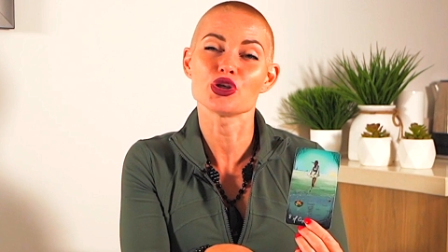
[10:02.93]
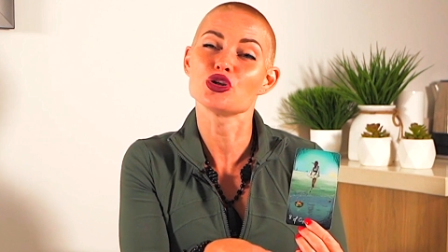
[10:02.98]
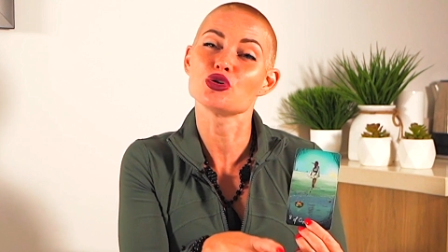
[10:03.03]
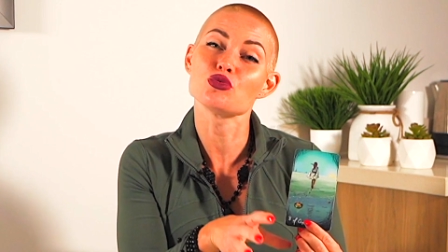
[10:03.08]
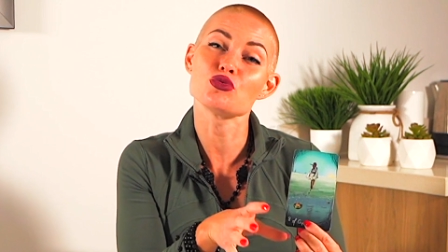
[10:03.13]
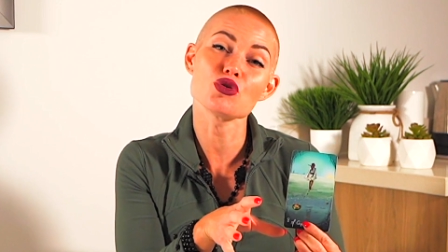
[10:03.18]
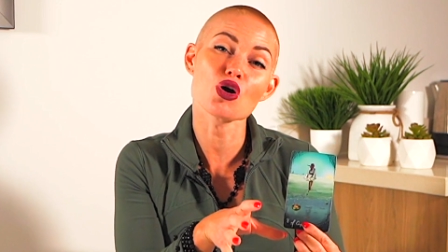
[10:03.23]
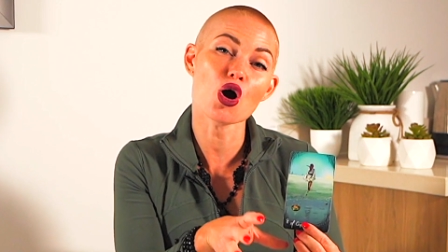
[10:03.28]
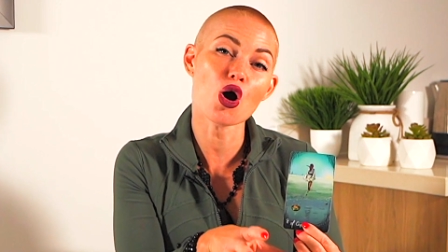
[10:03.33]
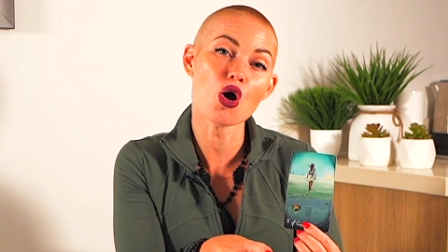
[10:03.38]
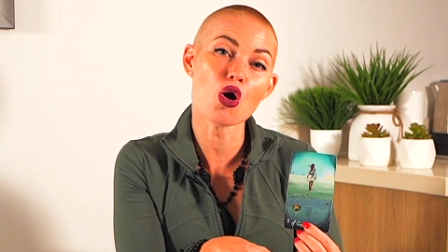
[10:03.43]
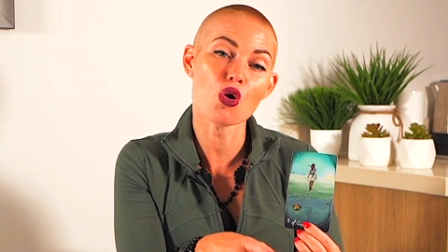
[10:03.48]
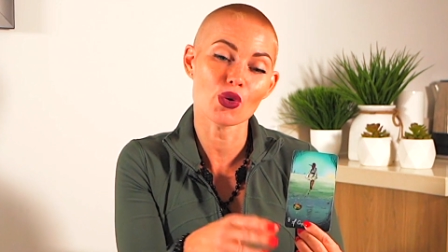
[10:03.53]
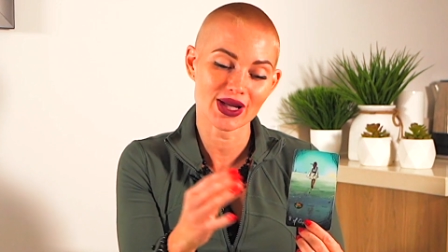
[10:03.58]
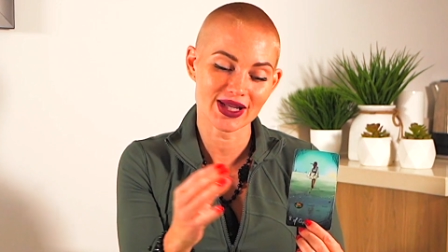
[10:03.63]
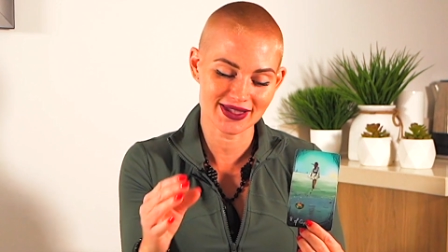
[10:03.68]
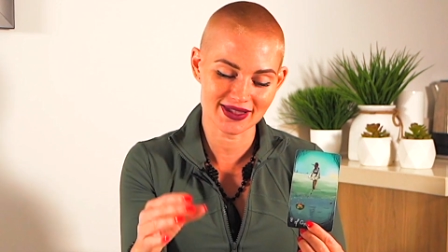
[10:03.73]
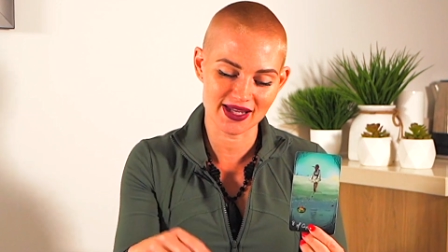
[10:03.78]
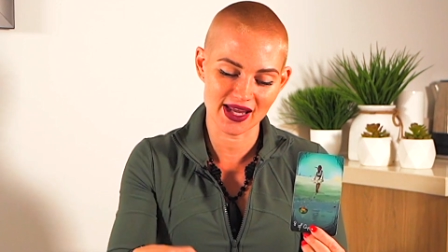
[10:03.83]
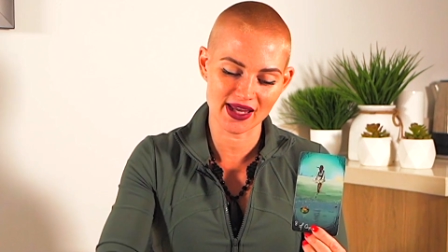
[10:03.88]
you know
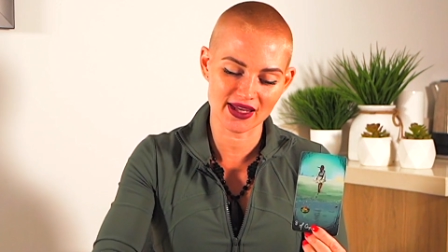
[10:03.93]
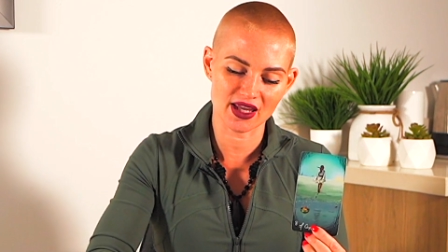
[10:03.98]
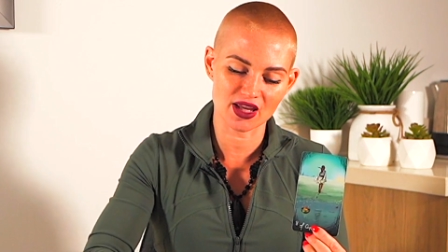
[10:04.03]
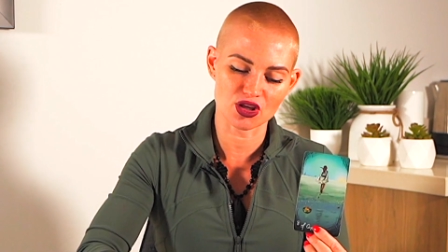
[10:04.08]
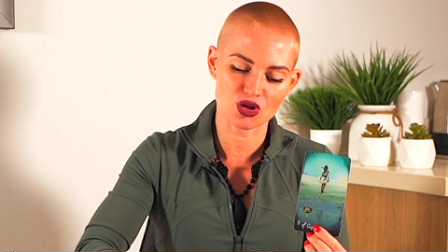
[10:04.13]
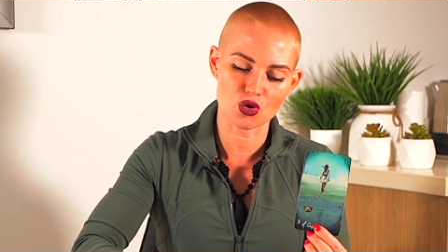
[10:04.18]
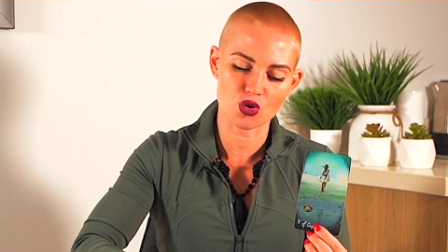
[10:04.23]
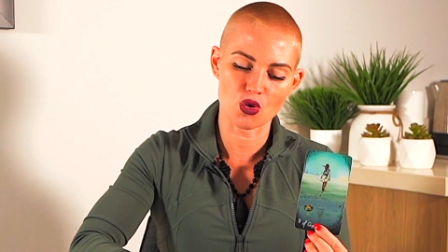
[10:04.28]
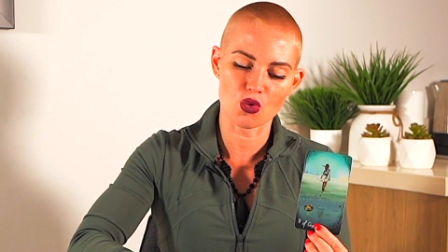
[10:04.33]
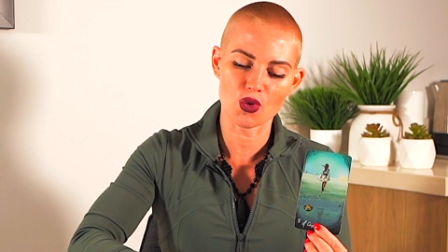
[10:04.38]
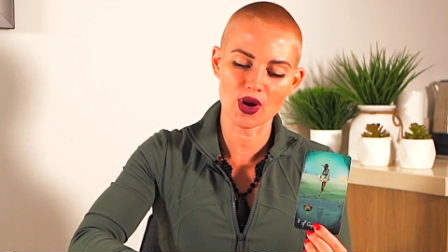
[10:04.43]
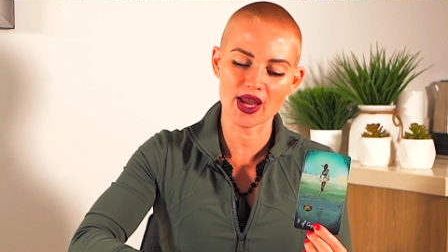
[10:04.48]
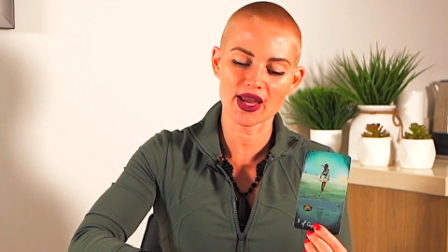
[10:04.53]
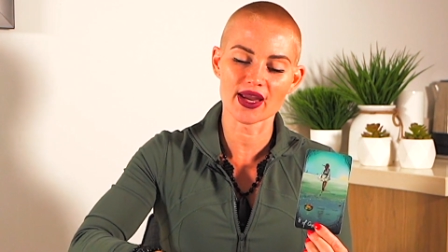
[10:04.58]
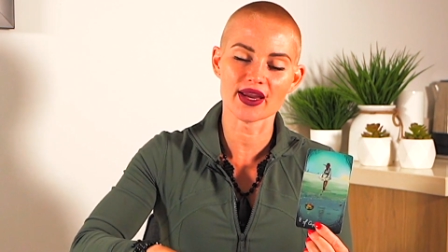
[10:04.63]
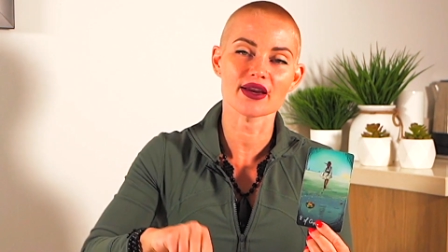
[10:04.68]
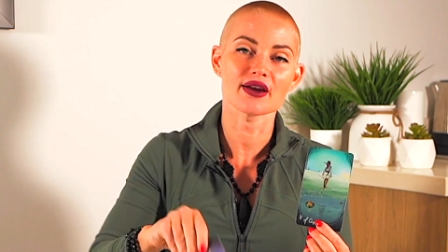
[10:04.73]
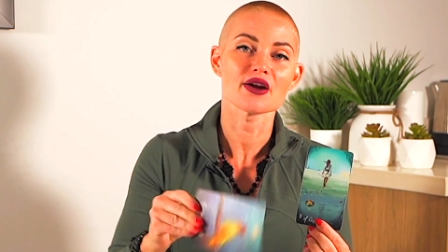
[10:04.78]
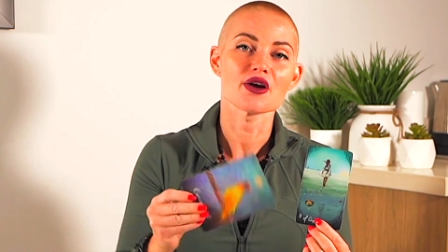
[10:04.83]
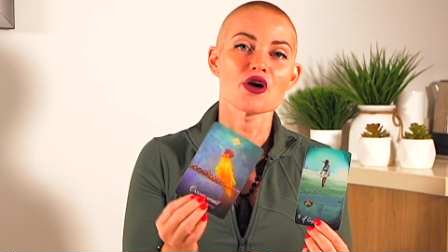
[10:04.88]
it's taking you
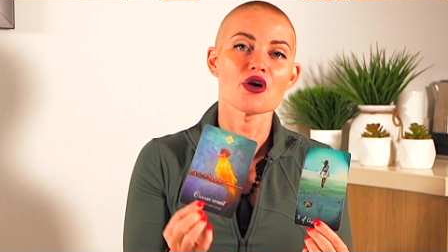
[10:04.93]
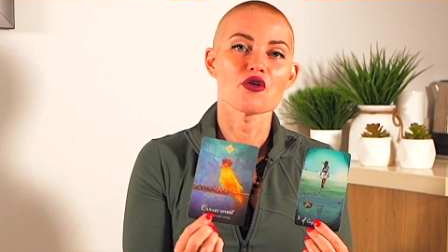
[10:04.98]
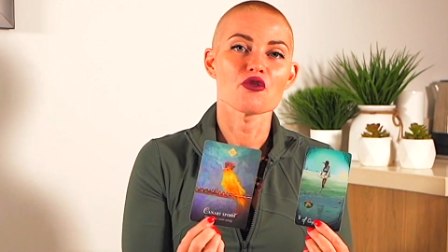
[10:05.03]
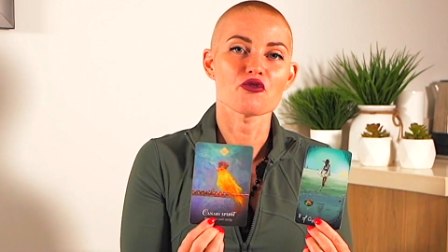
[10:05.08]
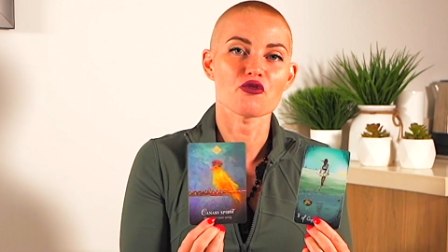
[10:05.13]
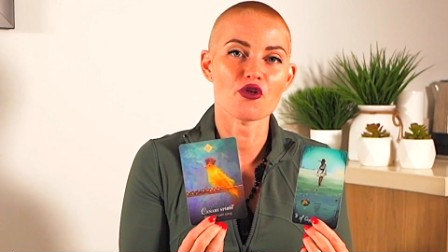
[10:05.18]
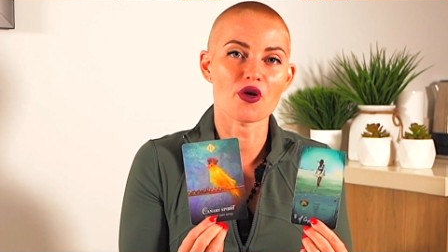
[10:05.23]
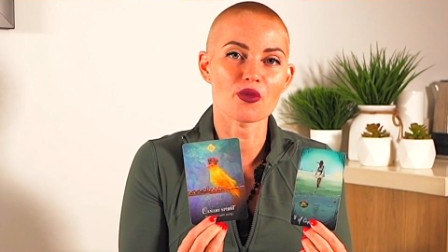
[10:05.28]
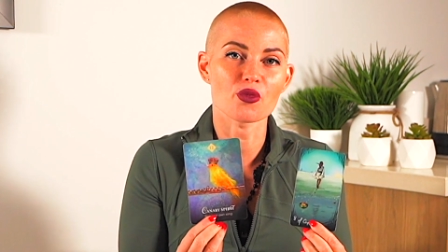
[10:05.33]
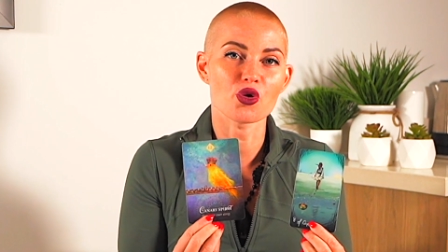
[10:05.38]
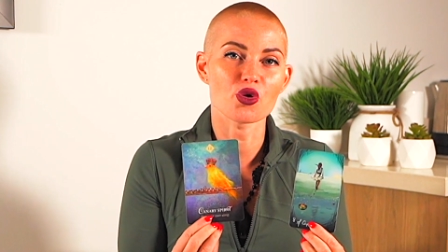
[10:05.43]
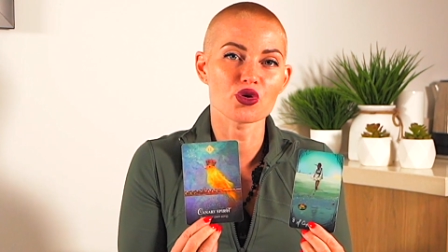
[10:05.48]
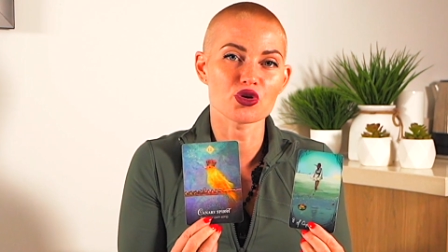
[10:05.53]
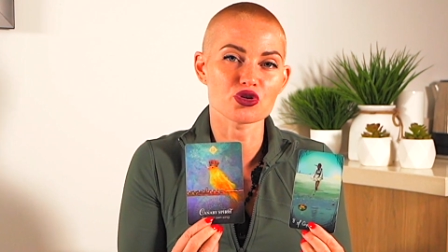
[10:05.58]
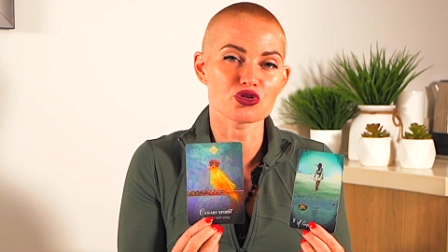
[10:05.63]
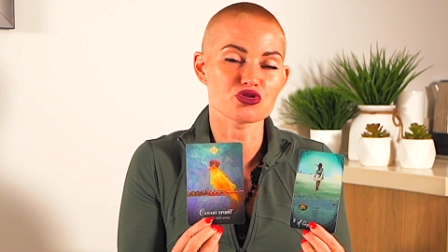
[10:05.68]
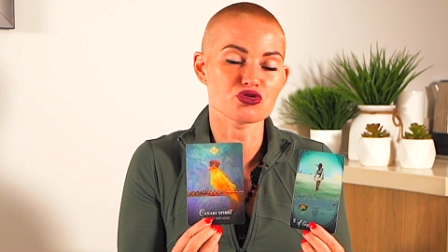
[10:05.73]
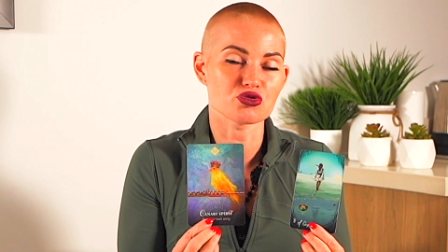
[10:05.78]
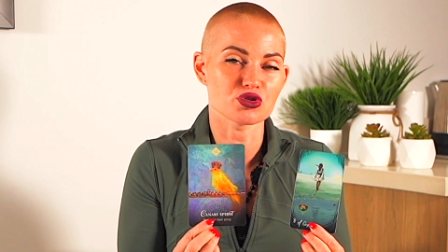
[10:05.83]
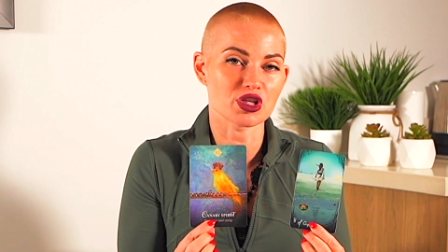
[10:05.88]
away from who
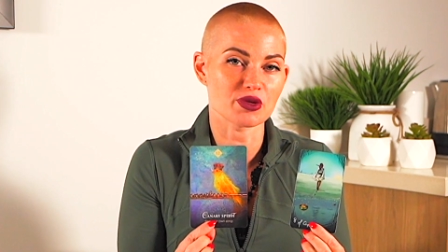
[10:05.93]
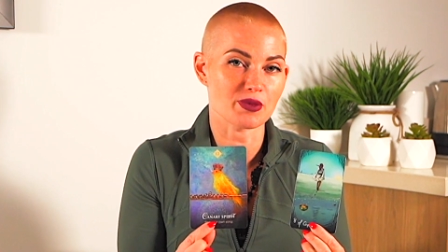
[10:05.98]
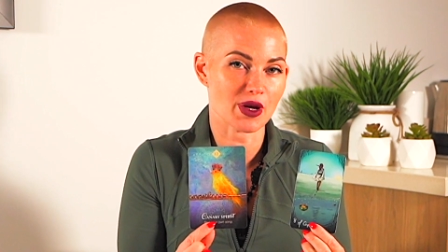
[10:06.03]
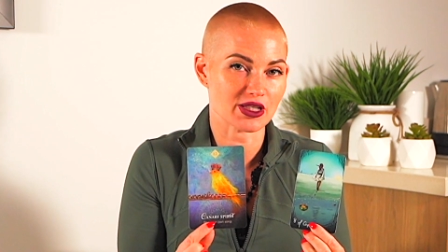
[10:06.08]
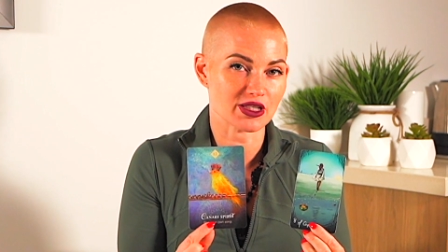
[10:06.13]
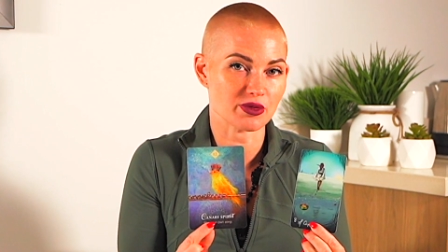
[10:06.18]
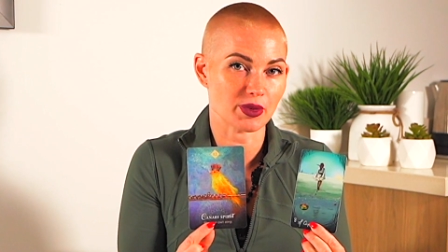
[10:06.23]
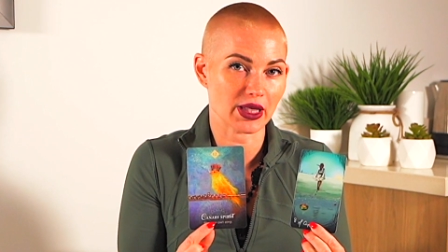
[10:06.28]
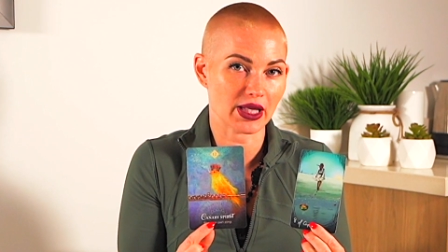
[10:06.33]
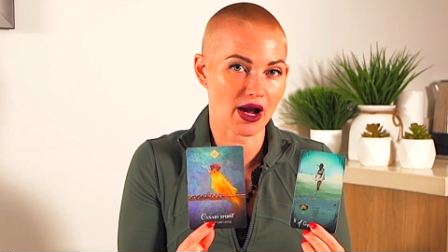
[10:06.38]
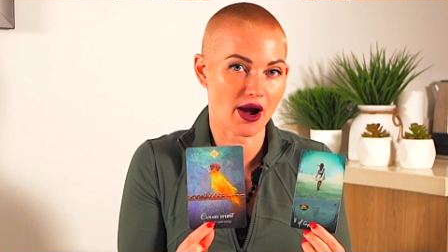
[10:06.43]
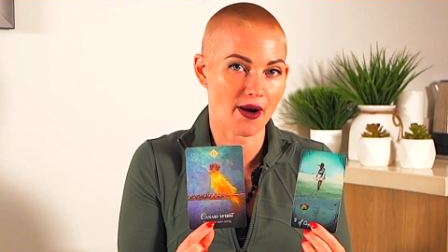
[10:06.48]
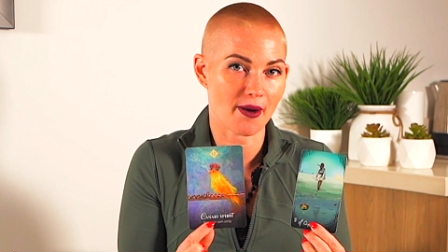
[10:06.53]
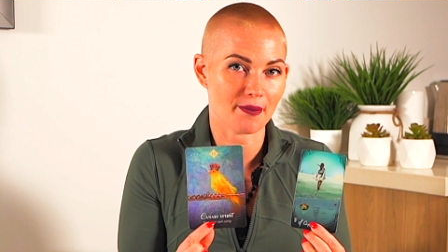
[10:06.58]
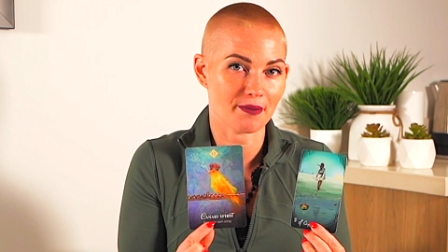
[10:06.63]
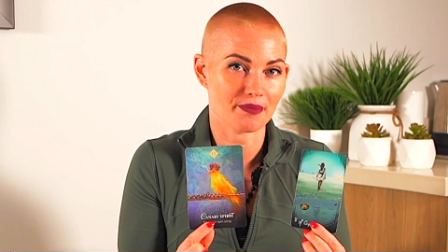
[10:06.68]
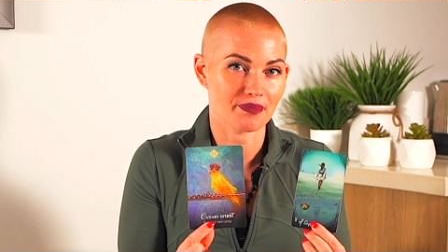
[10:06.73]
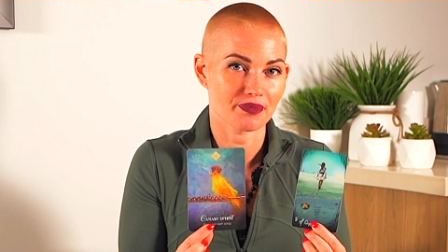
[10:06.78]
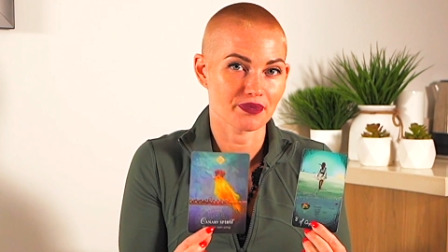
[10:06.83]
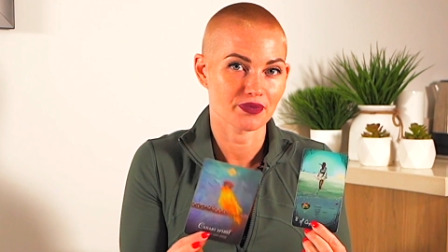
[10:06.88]
you're truly meant to
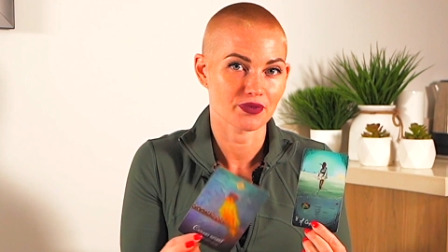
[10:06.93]
become?